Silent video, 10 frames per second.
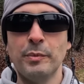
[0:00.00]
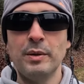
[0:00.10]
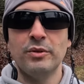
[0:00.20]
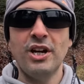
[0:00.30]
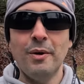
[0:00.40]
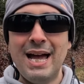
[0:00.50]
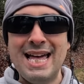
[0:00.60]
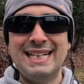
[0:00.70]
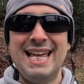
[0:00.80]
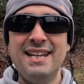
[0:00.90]
and we will go
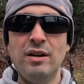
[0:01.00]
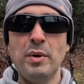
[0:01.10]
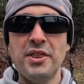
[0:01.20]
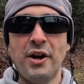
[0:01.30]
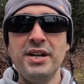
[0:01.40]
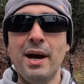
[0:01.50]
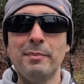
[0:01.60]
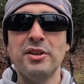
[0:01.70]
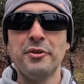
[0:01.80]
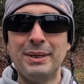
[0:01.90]
ahead and hit it with our
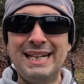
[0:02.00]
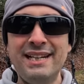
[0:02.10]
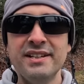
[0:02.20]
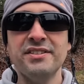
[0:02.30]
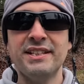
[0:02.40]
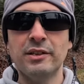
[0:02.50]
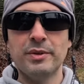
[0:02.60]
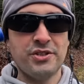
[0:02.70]
number 3 steel